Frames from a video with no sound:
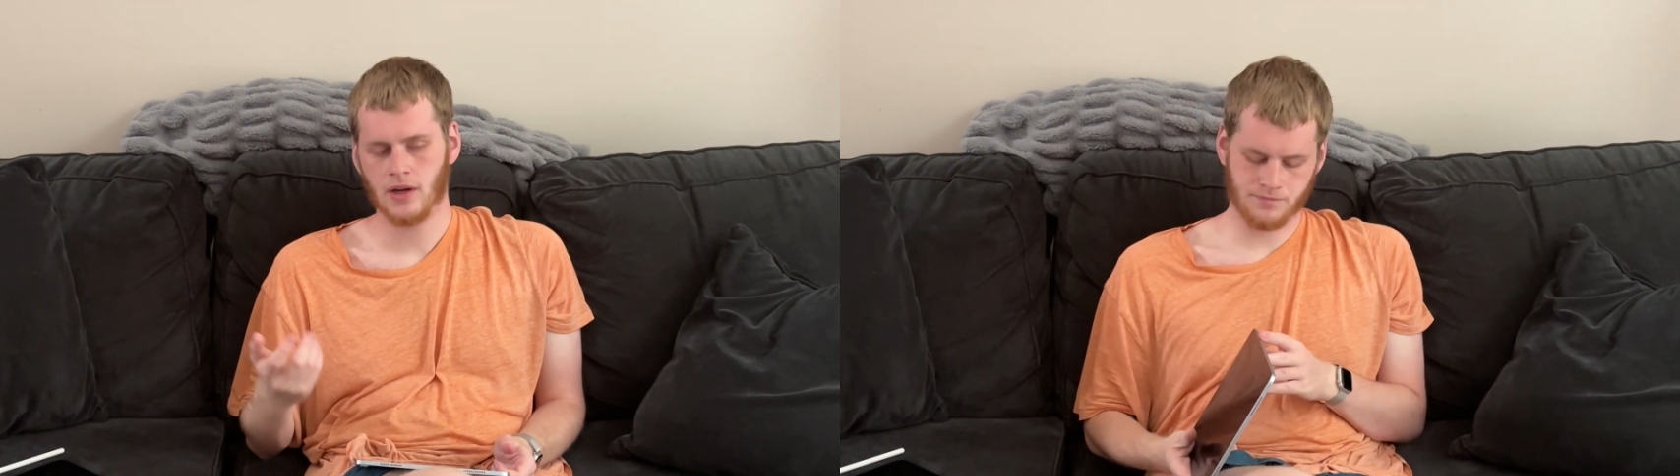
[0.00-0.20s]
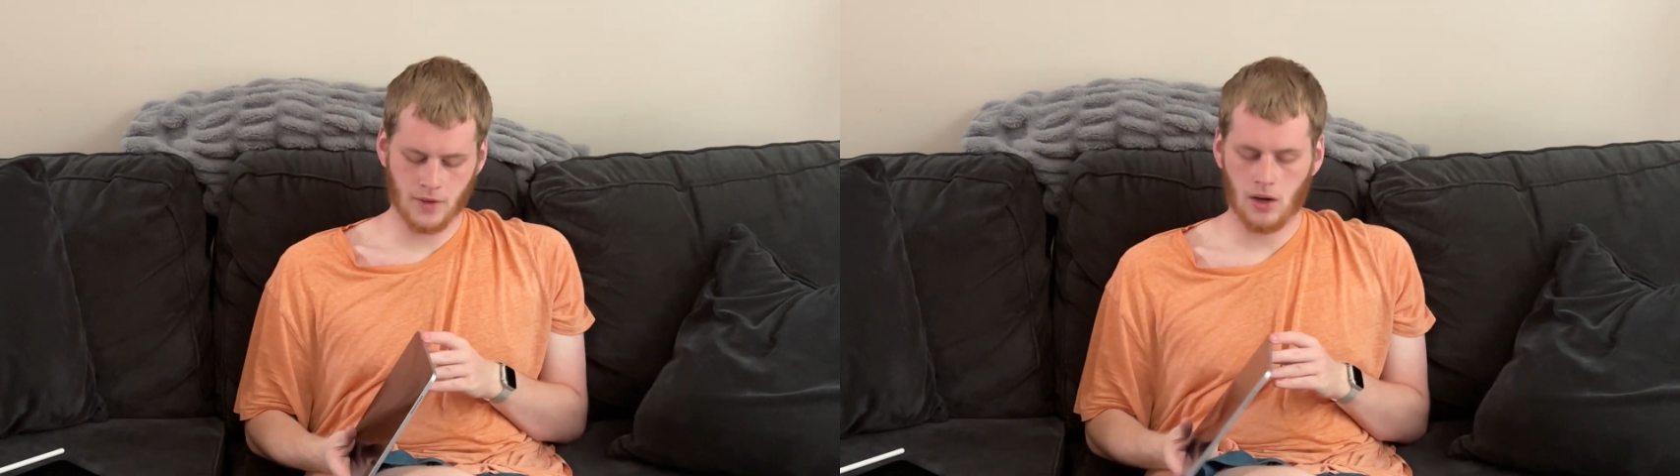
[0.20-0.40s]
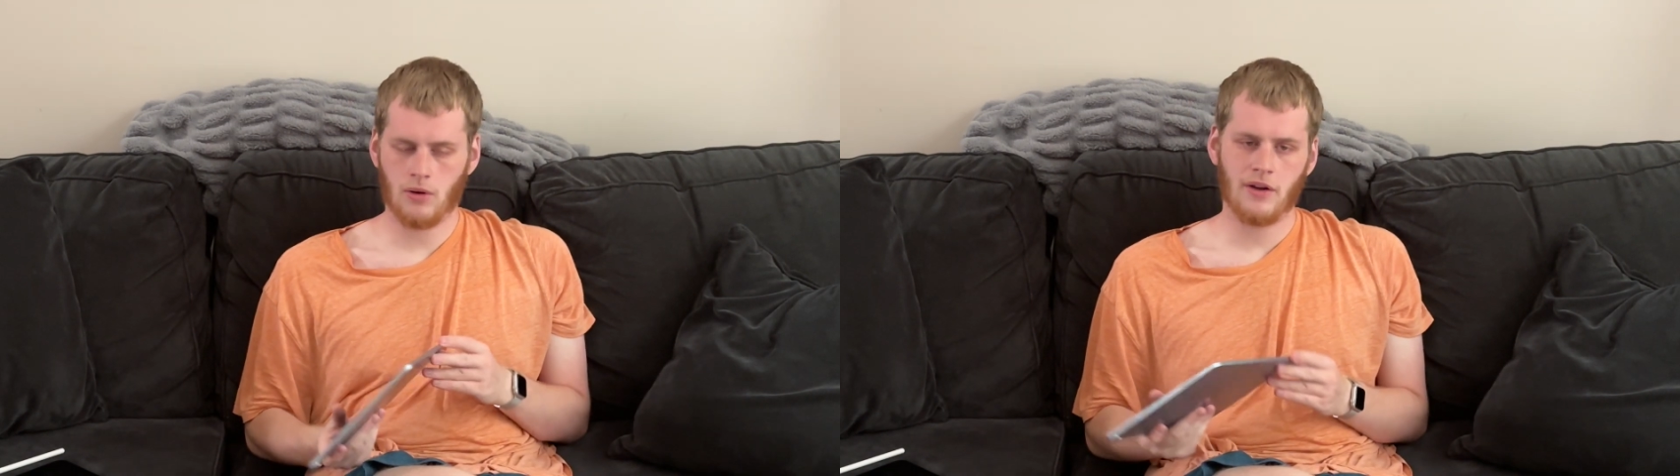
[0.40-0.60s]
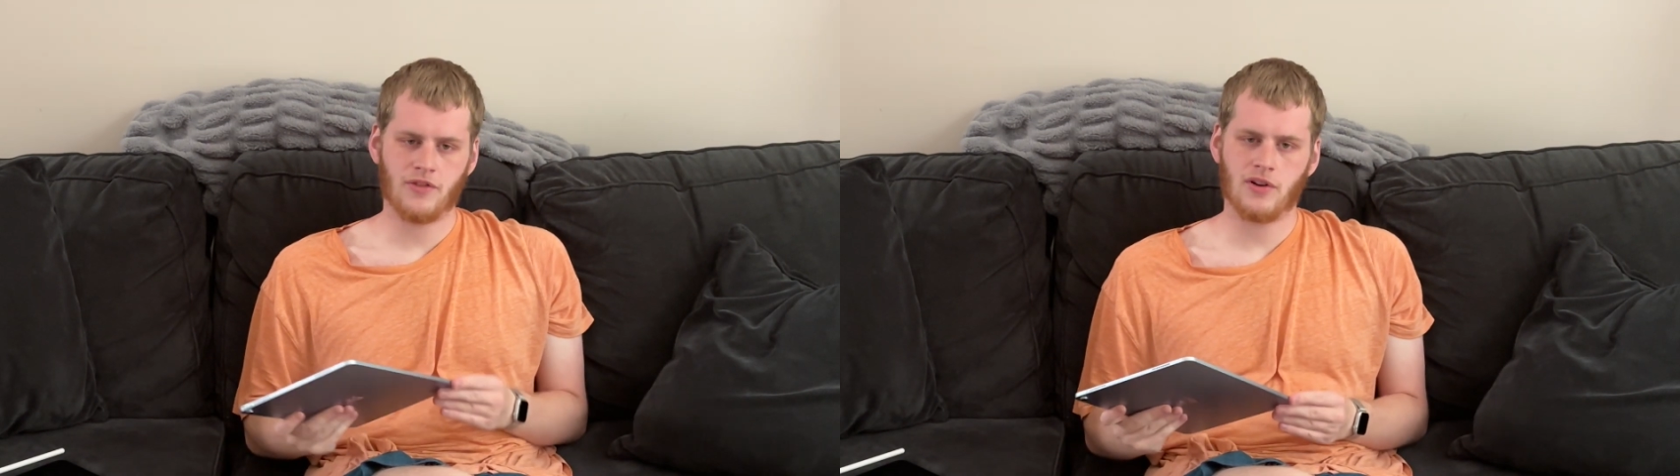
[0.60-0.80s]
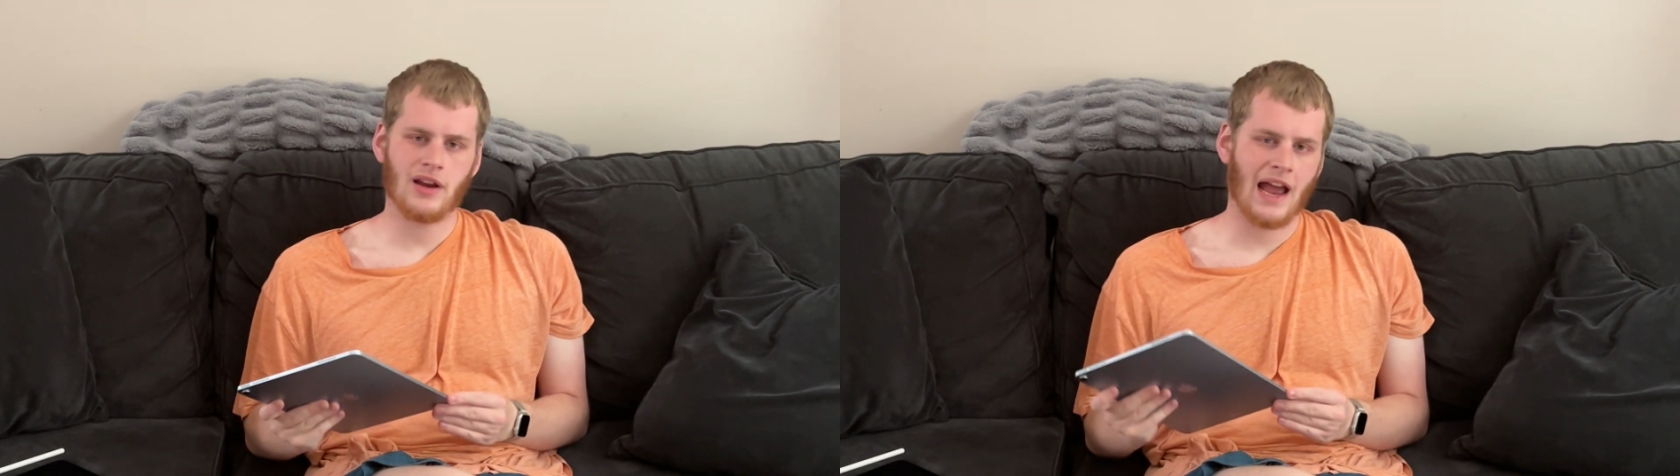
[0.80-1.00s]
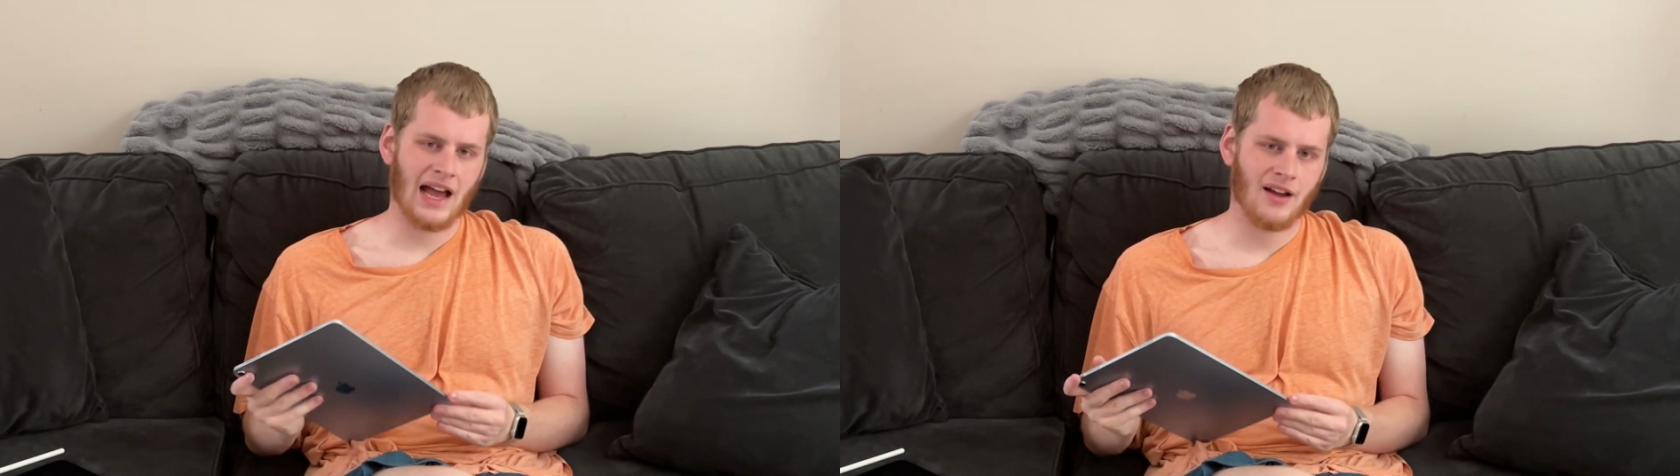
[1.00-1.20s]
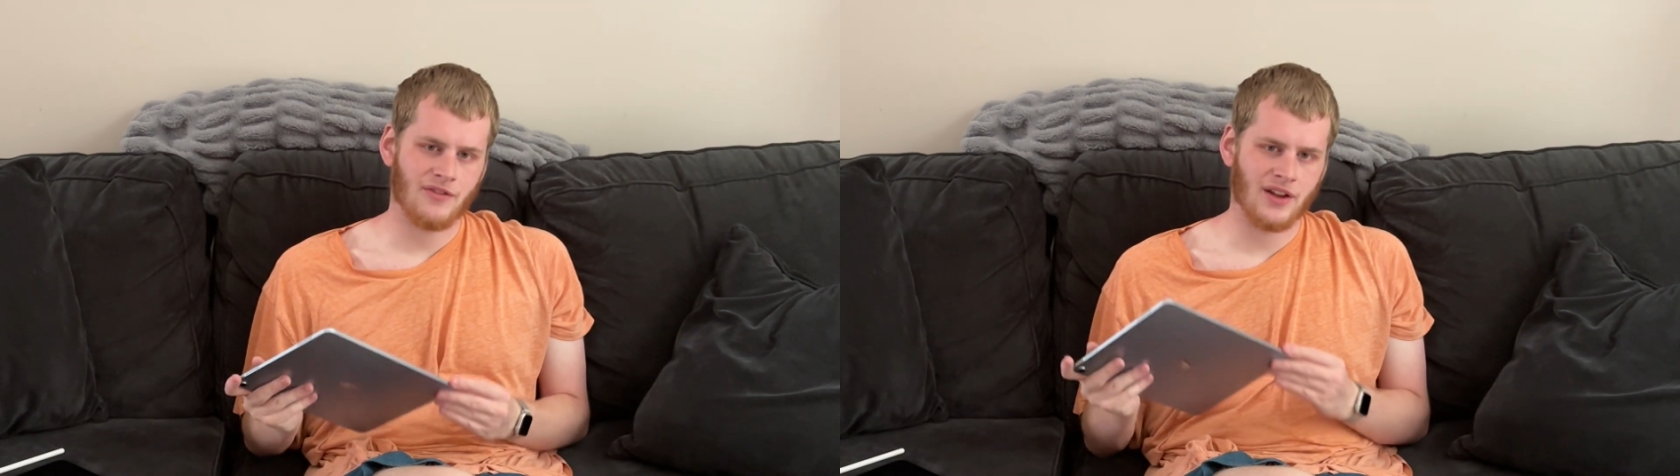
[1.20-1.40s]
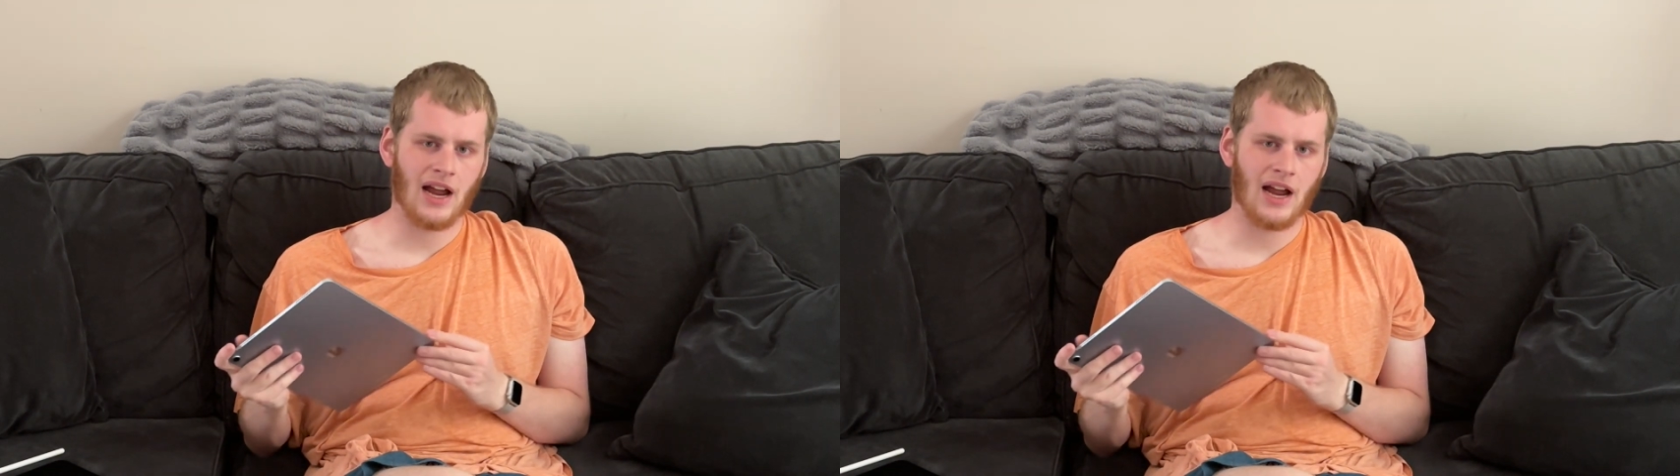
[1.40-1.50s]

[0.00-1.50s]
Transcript: No, if you're gonna have an